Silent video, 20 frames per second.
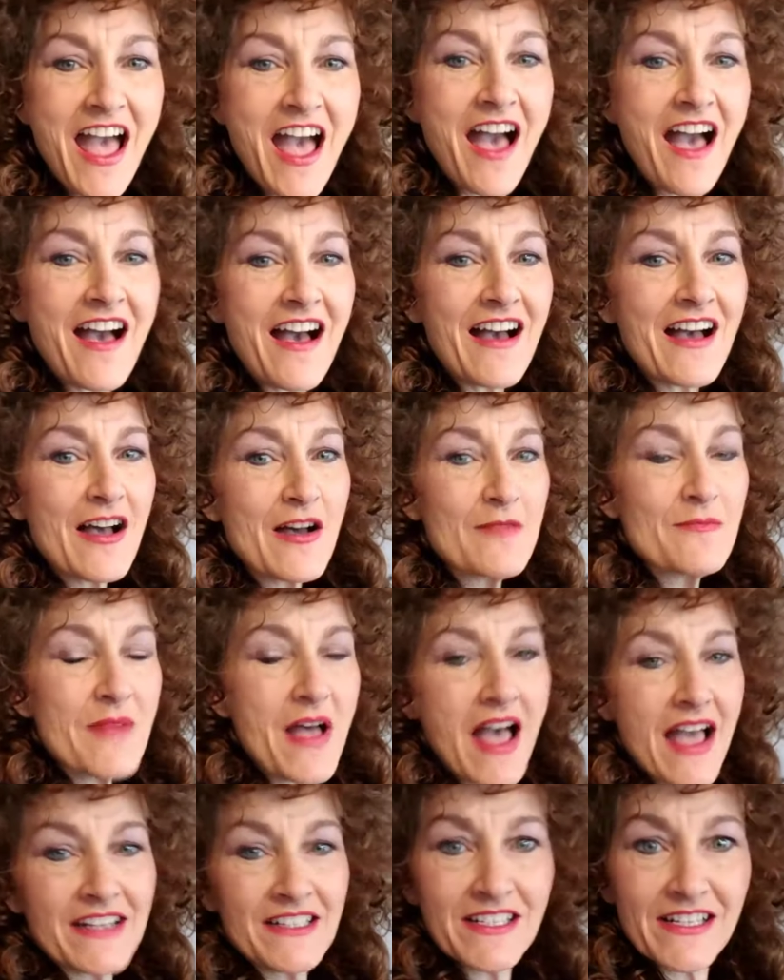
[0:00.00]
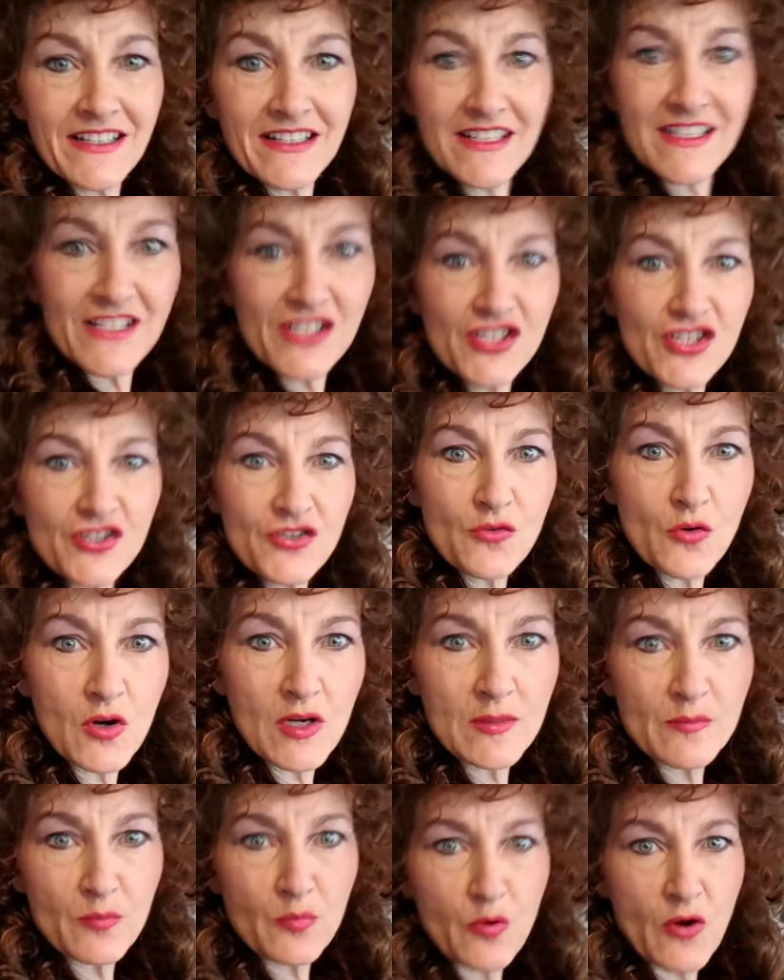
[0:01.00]
I took a
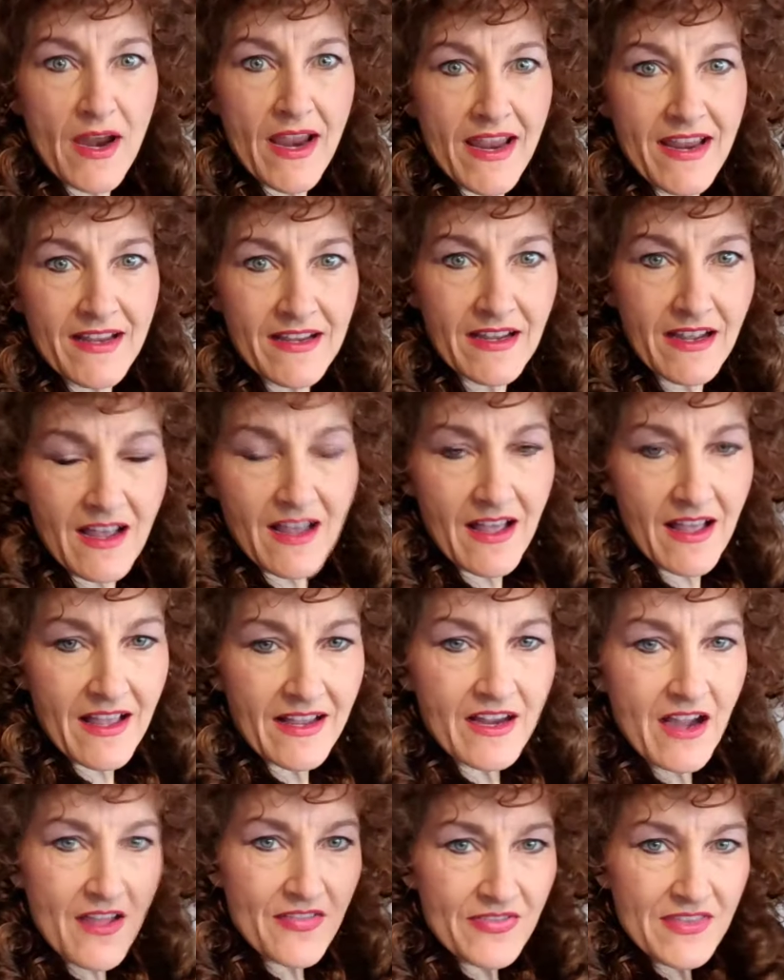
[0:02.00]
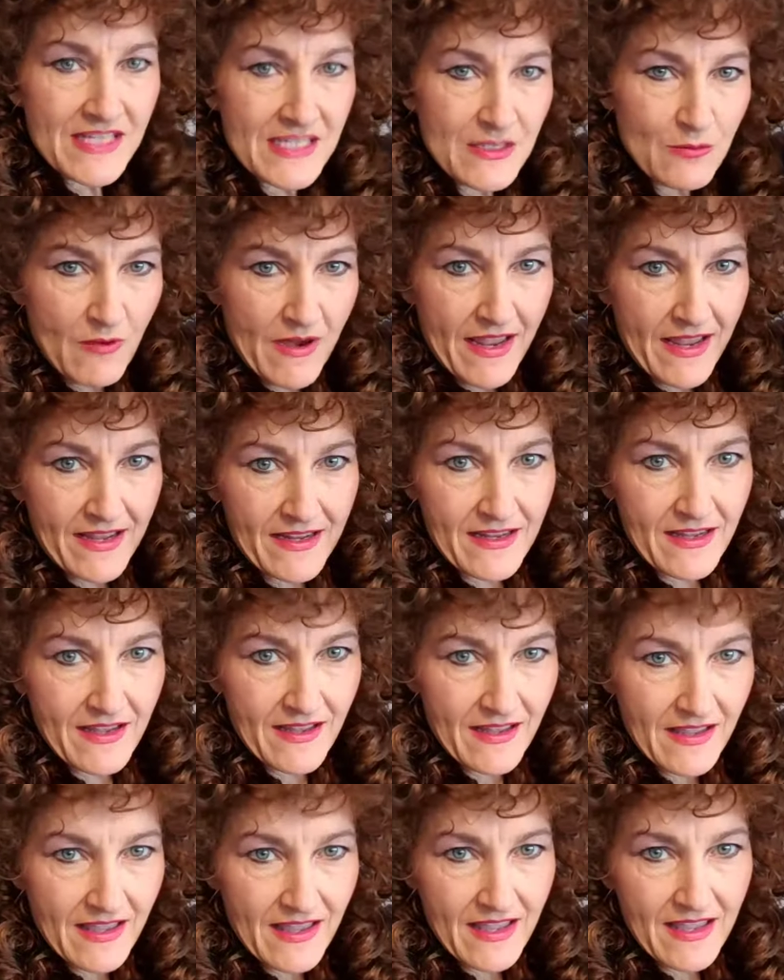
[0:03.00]
short break. I got this wig
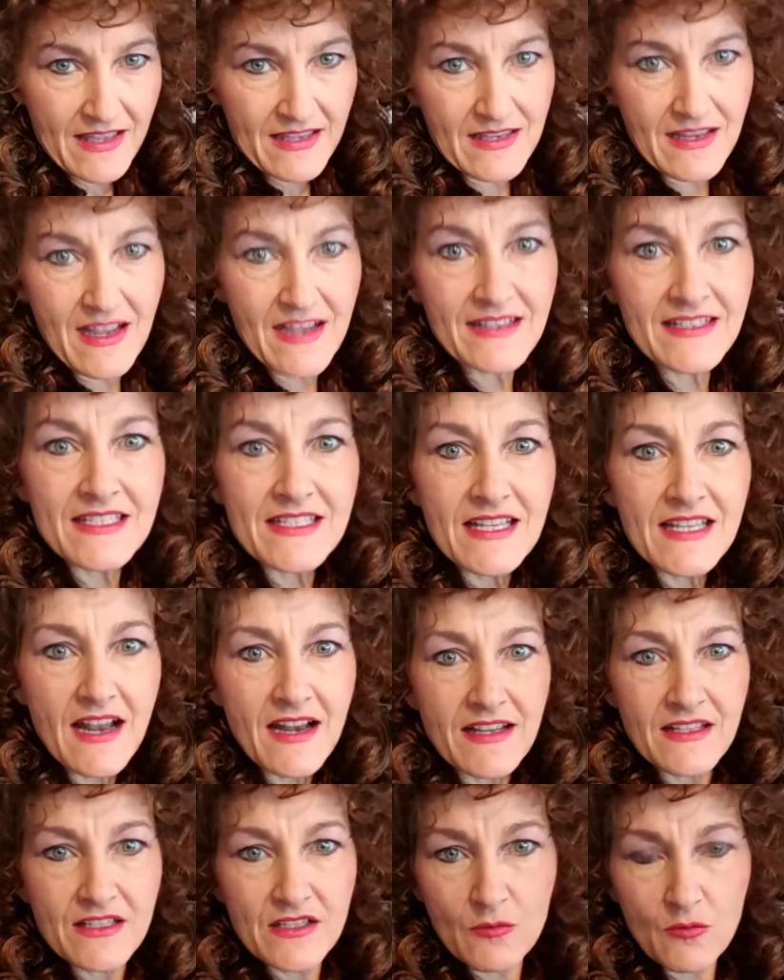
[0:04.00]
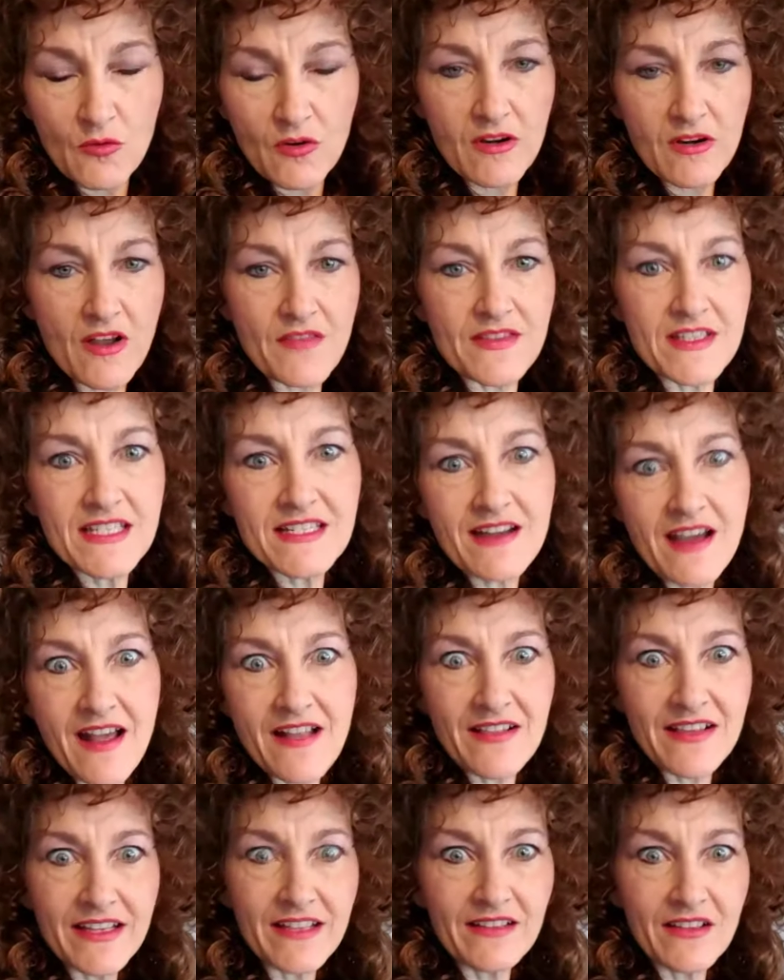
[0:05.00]
and I decided to work on the
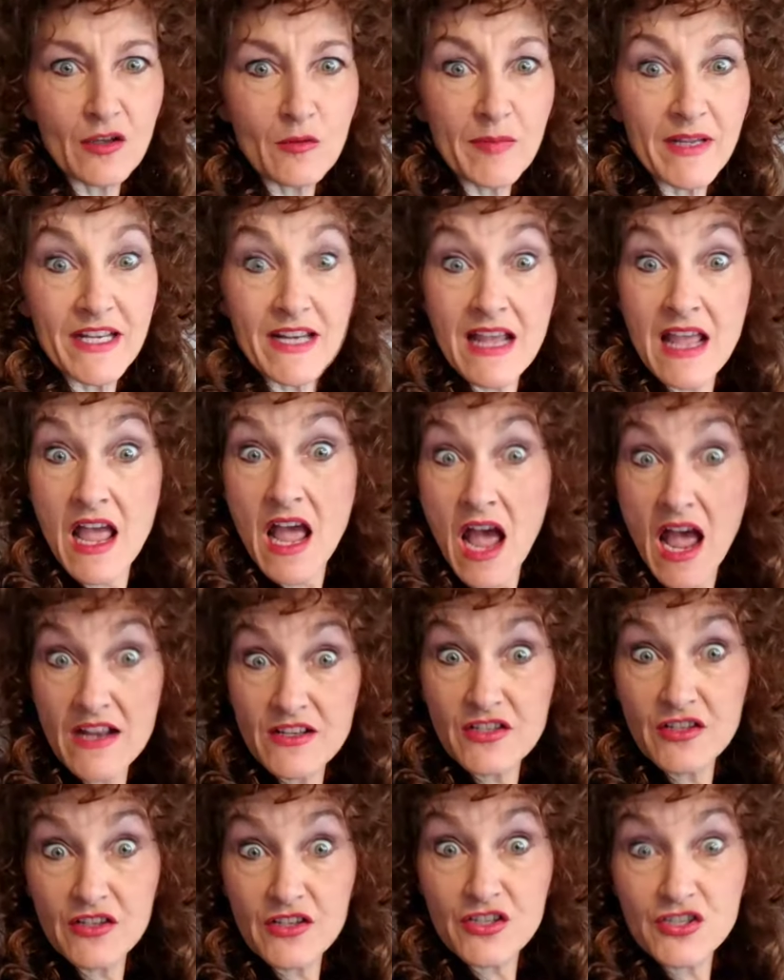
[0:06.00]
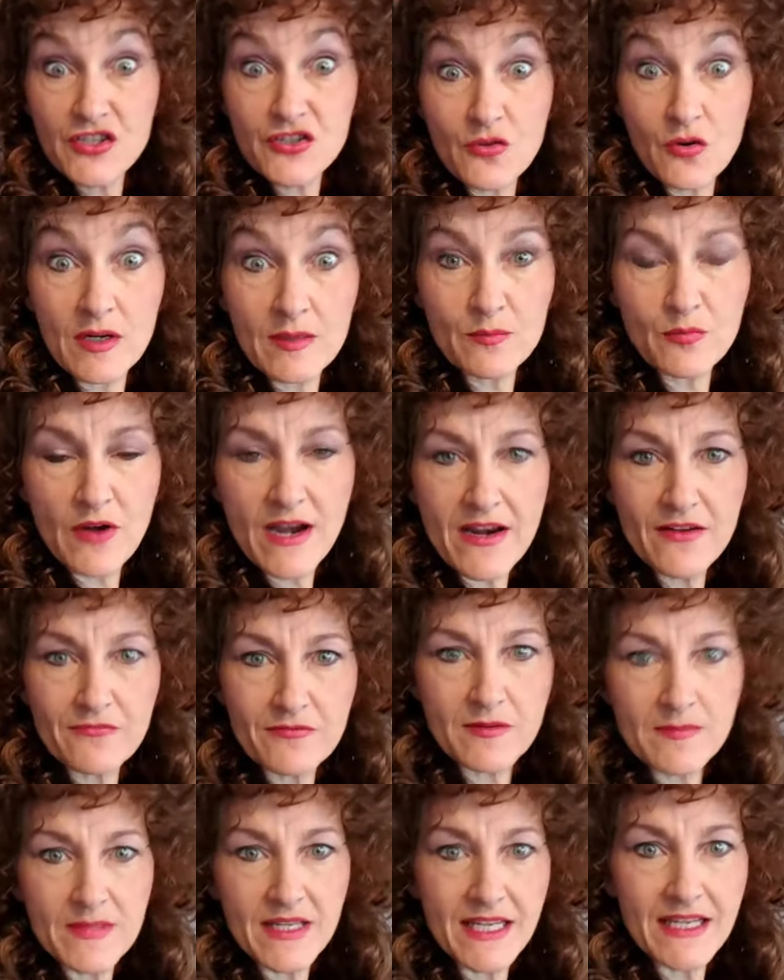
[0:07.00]
styling a little bit. I took a short break
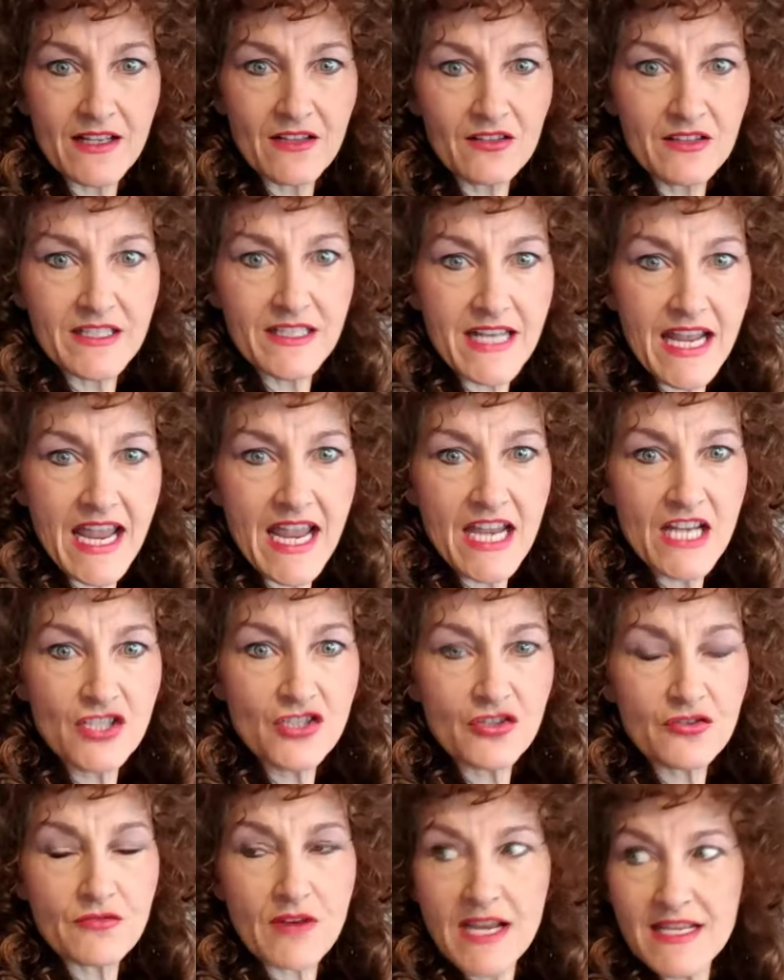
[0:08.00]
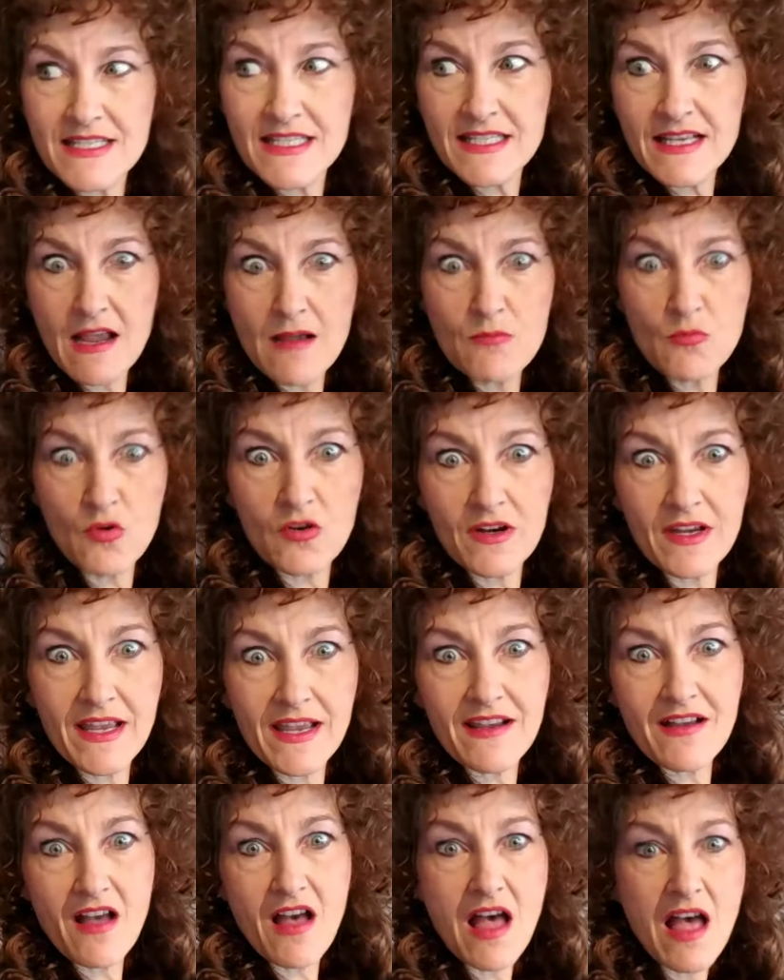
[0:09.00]
from the Gilded Age Dress I'm
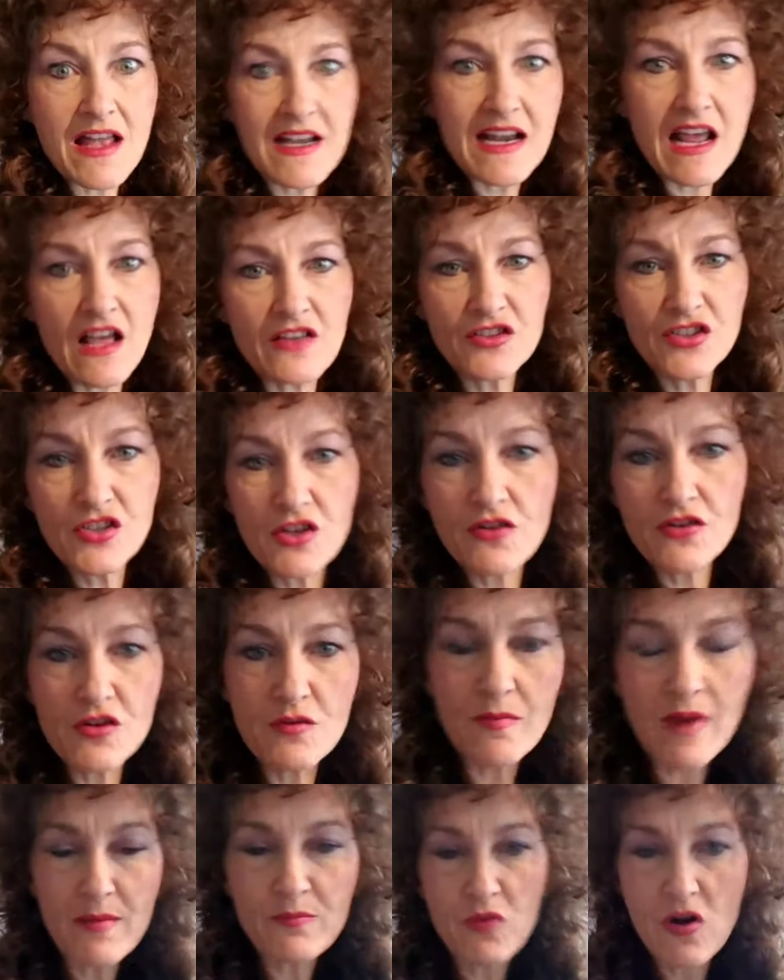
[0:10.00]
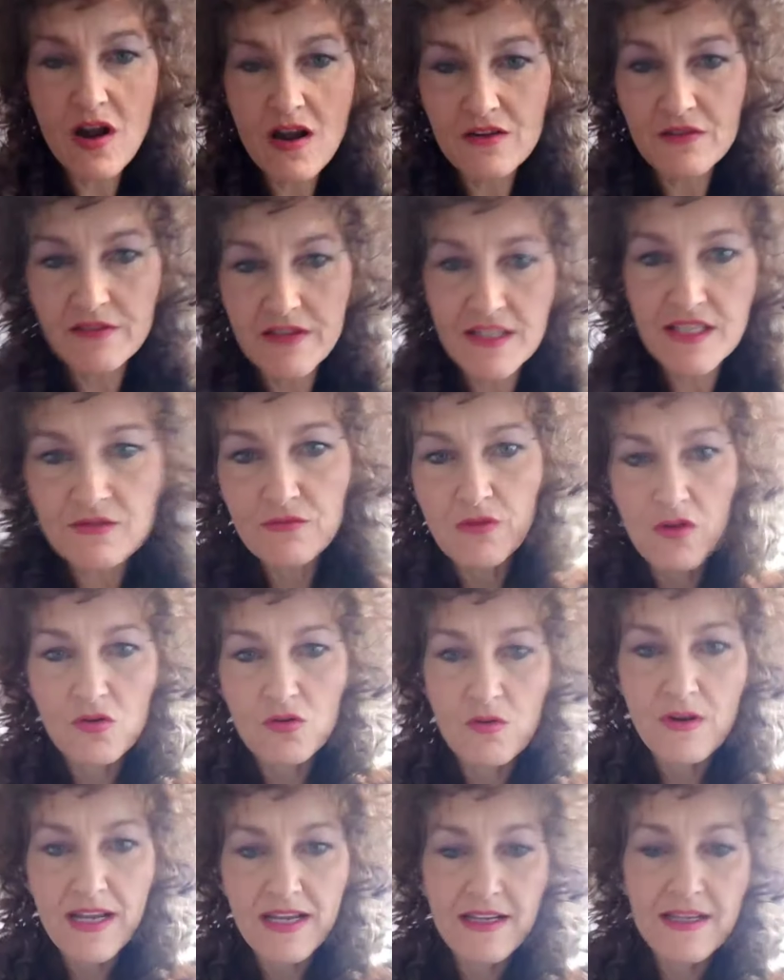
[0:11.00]
working on. I'll show you my progress real
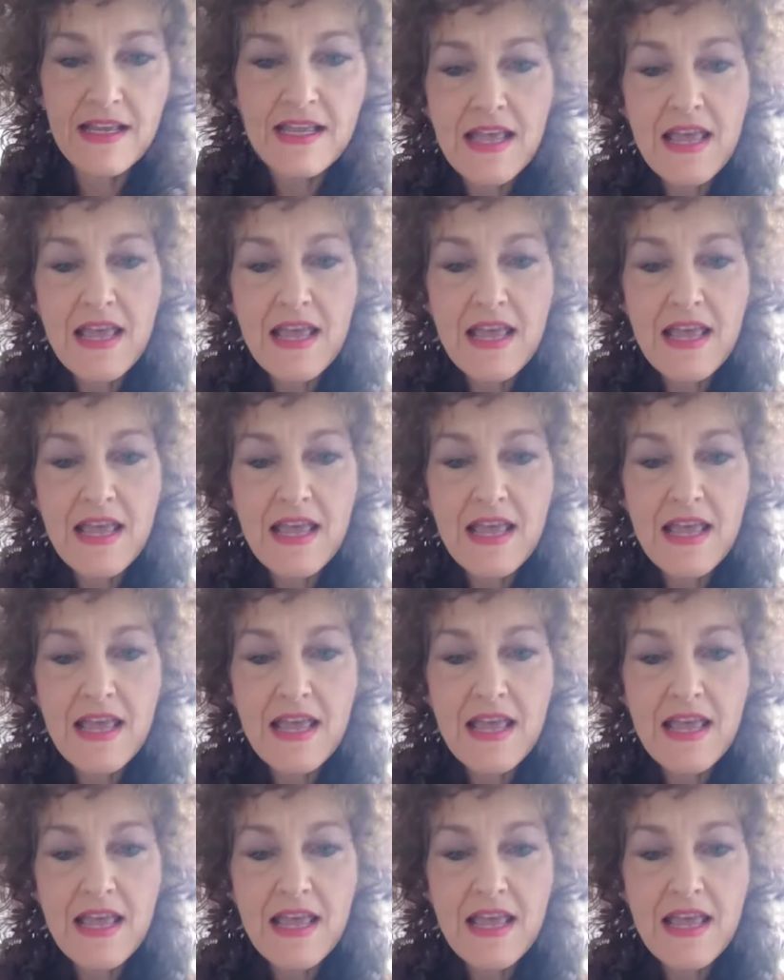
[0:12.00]
quick.